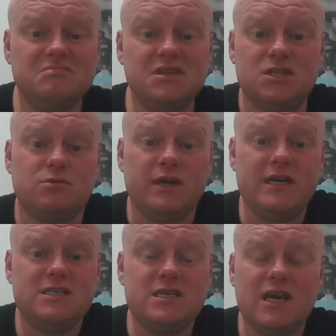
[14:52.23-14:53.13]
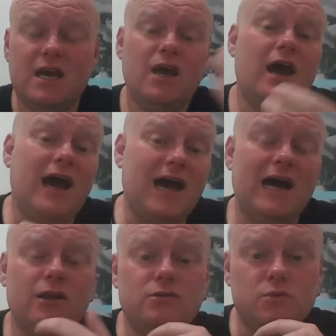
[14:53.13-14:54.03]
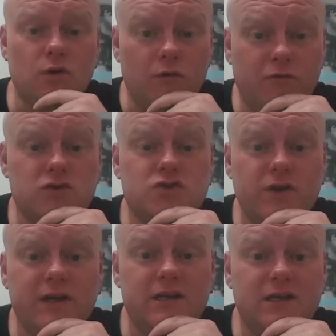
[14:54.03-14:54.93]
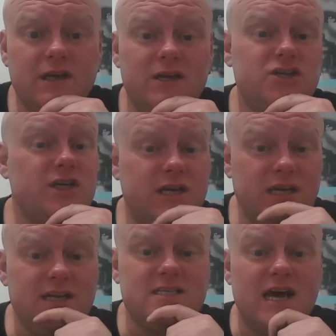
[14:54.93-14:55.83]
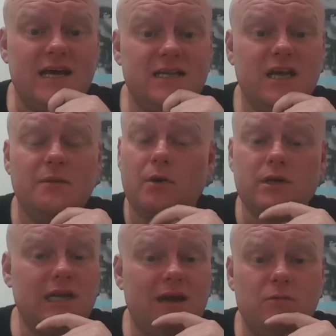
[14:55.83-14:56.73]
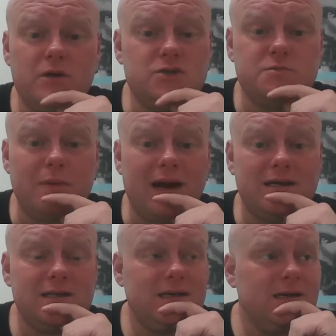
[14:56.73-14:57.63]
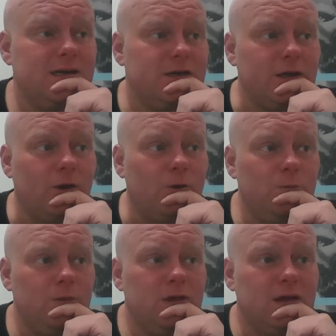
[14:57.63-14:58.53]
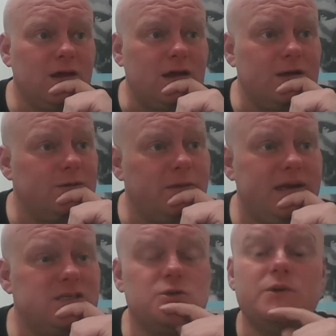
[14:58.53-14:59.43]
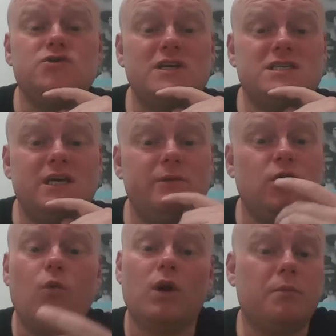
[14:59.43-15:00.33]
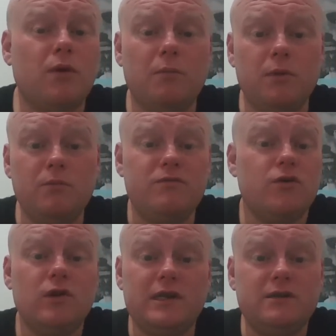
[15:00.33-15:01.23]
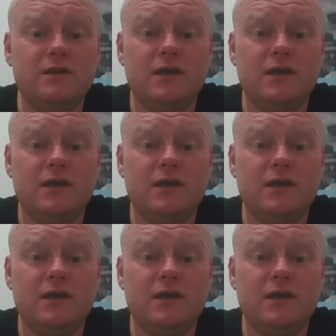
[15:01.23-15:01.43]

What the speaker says: It is what it is. Haaland will look frustrated, shaking his head. Body language was bad. You know, we need to address it. We don't want a problem with Erling